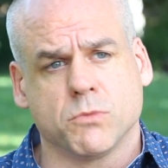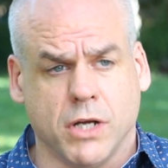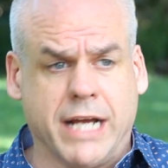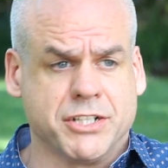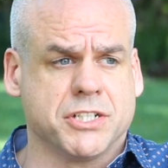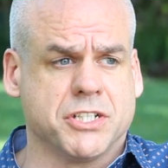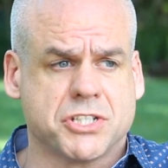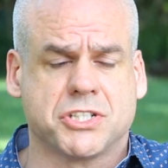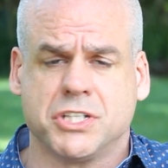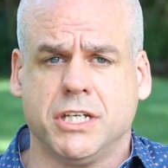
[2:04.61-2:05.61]
We'll actually
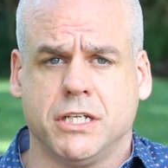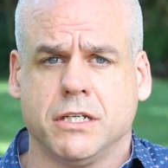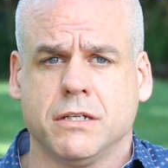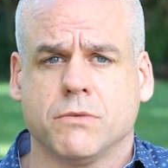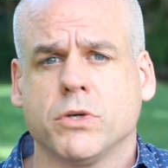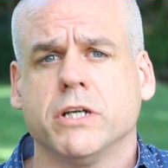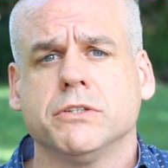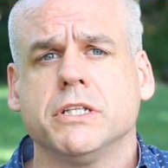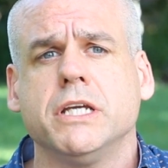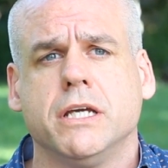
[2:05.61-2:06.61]
see real
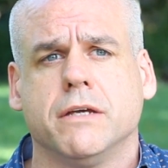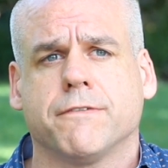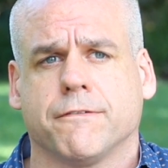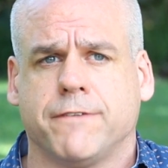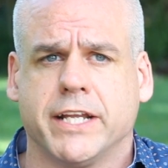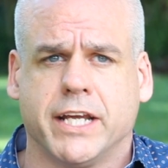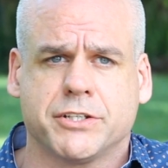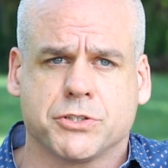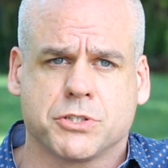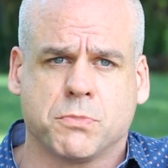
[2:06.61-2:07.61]
need for
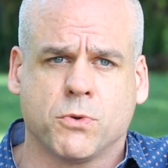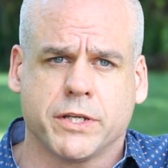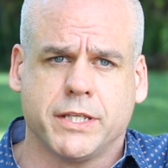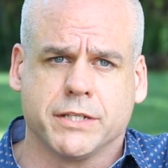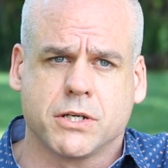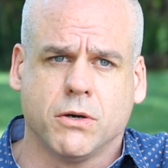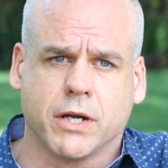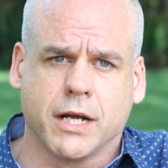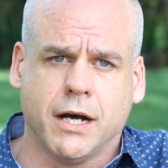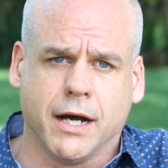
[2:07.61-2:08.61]
financial support that's
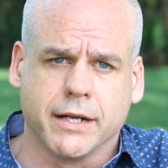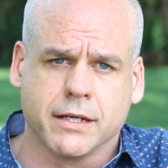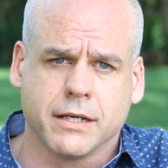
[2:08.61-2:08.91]
going on.